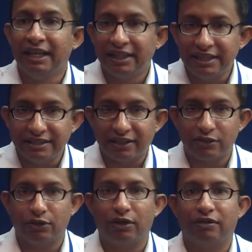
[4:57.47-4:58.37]
These are the
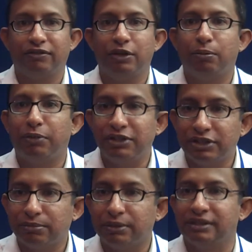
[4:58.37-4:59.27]
sort of
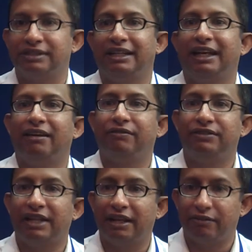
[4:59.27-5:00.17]
principles that
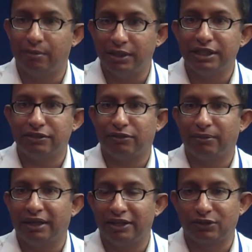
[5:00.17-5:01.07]
have emerged from
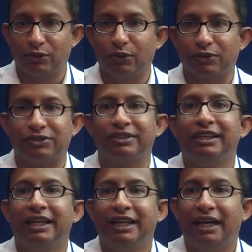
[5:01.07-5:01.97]
that discourse,
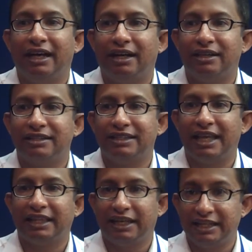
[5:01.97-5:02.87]

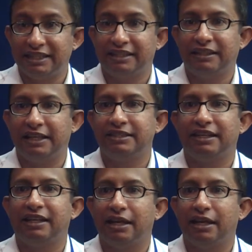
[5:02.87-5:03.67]
saying that these are the things that are